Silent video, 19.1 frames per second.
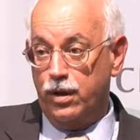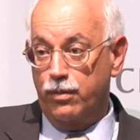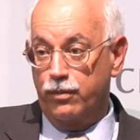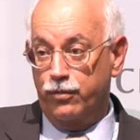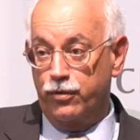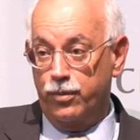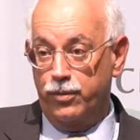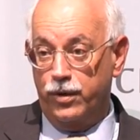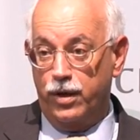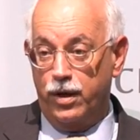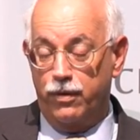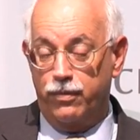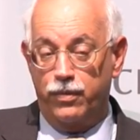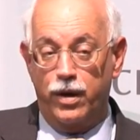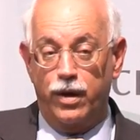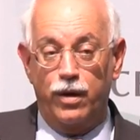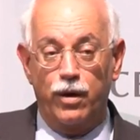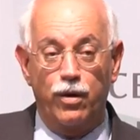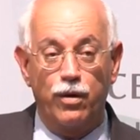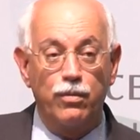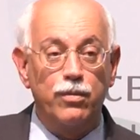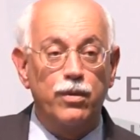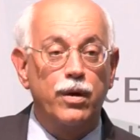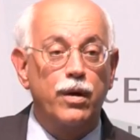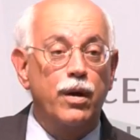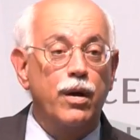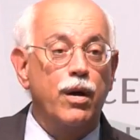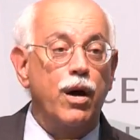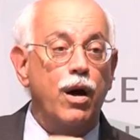come from the FAO
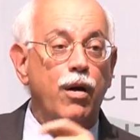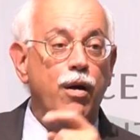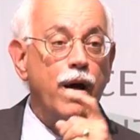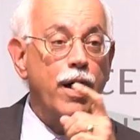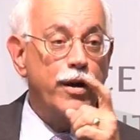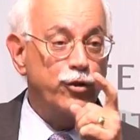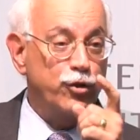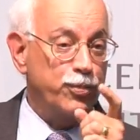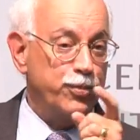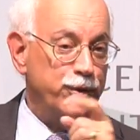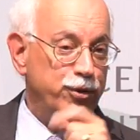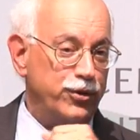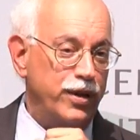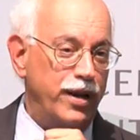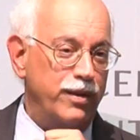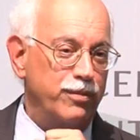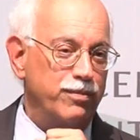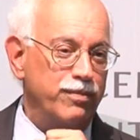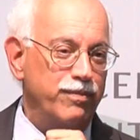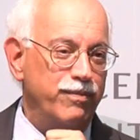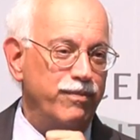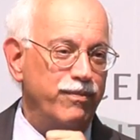are 100%.